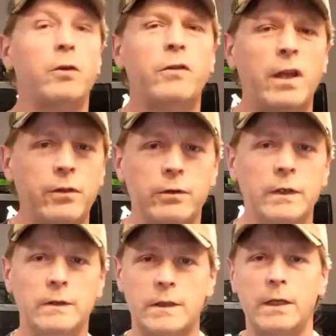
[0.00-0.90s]
There's like
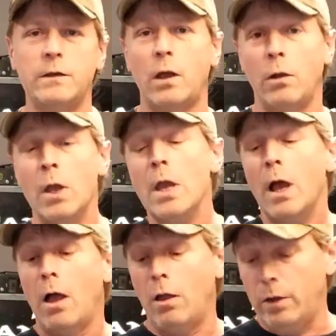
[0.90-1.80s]
13 states. I'll
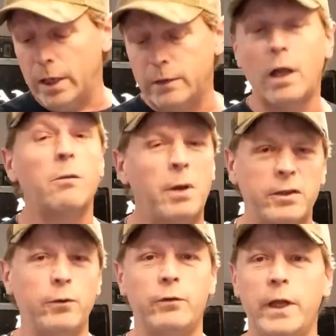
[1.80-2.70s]
I'll uh, talk about
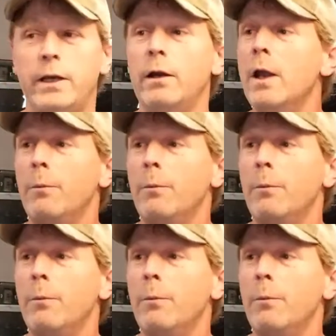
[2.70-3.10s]
those later.